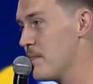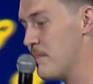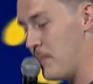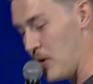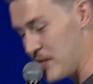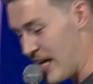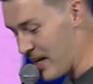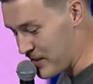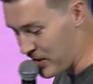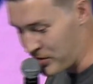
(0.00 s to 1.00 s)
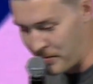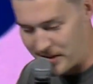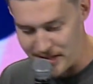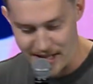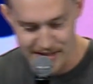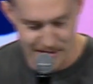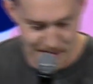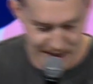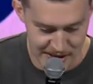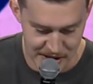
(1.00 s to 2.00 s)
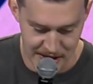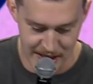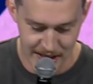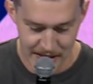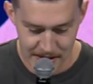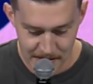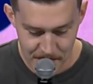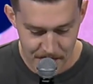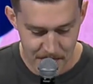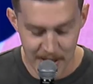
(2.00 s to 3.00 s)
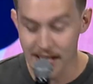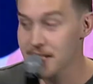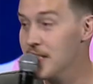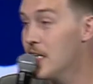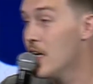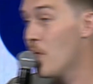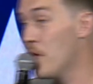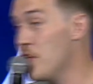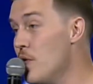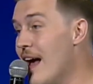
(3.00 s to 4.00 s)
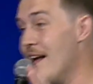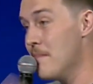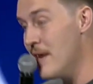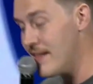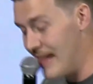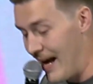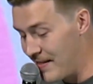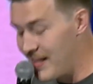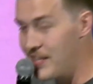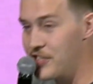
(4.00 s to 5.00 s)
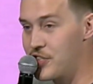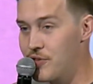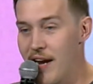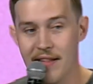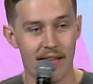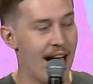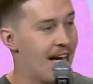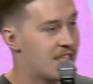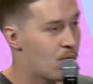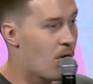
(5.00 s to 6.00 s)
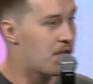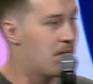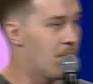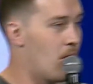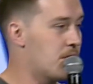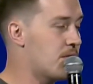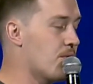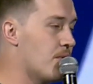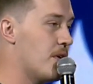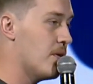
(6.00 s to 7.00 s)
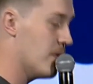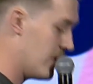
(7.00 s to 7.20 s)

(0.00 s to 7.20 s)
Post that on social media today. See how many likes you get. Because when you admit that, then his strength can actually work the most through you.